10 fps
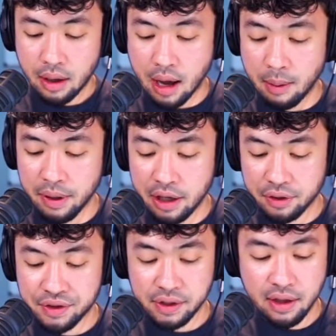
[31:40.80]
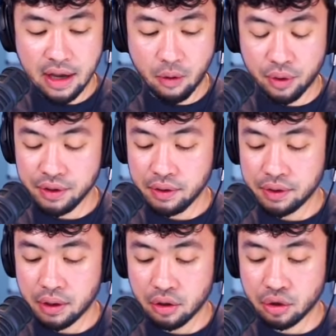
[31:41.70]
But yeah, you'll see that once
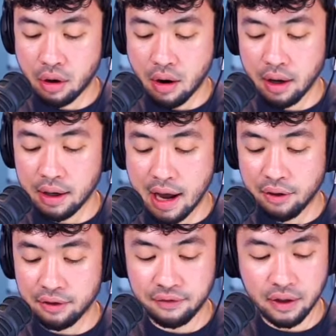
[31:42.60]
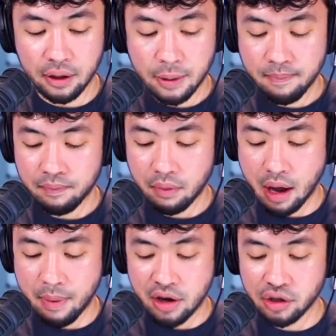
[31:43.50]
you start drawing out the figure,
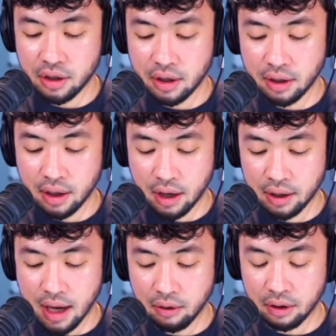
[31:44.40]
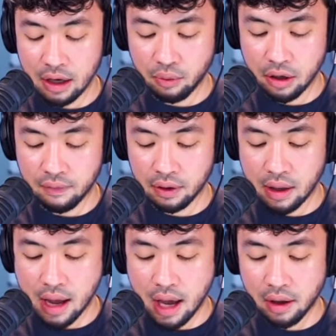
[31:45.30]
I'm actually going to, again, get rid of a
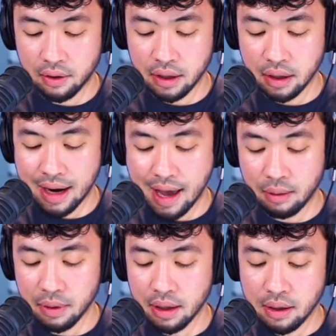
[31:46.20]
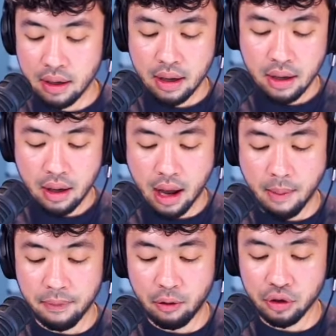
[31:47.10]
lot of the anatomy
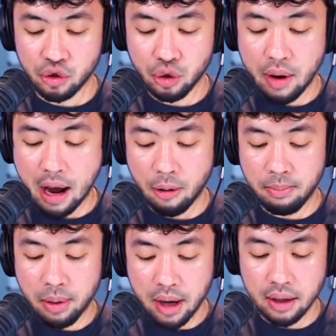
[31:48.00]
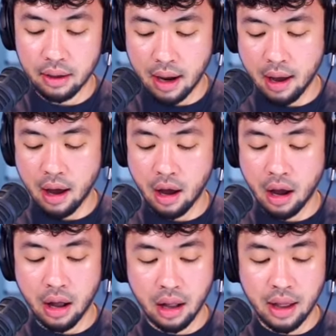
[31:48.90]
that we drew out, but
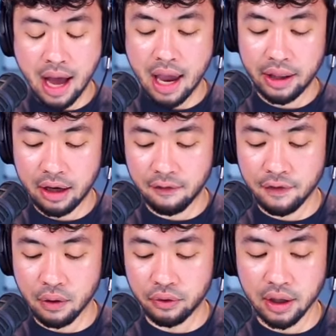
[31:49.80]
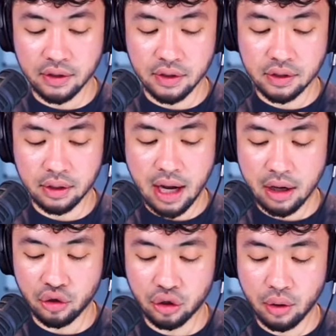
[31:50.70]
I'll highlight a few things just to
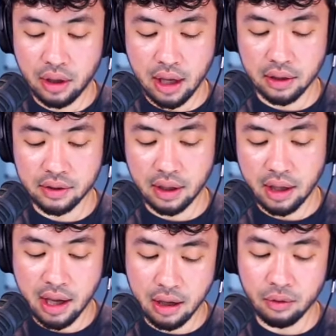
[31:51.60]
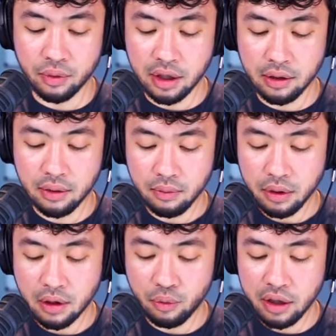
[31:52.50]
kind of showcase, like, hey, we
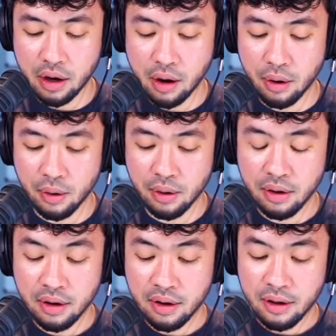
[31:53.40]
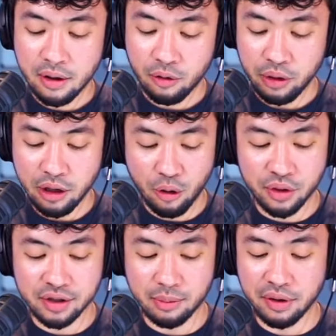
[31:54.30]
know
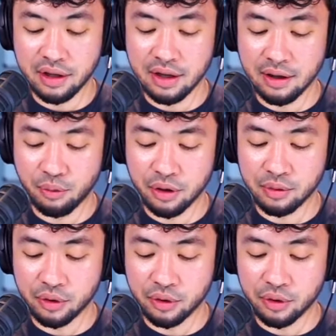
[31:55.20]
where some of the